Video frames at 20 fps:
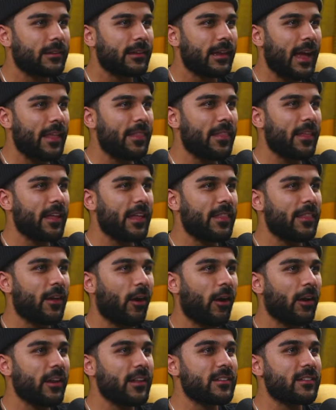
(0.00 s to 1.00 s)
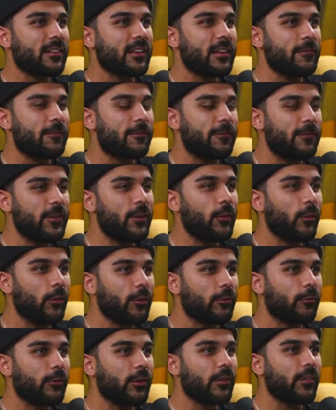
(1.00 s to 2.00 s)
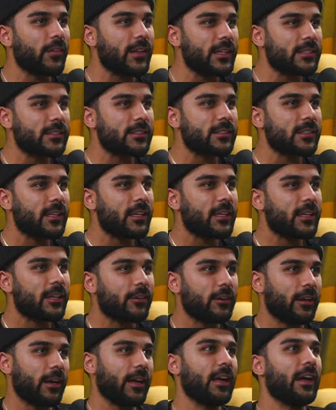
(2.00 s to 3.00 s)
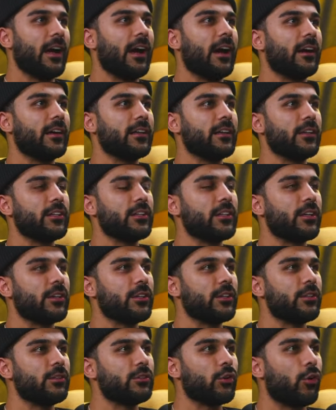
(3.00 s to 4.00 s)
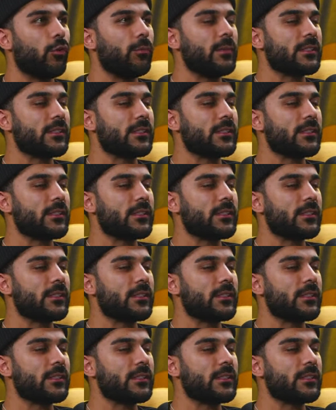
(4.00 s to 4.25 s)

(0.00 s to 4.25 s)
And and the audience can feel the realness. 100%. Right? You know, you told me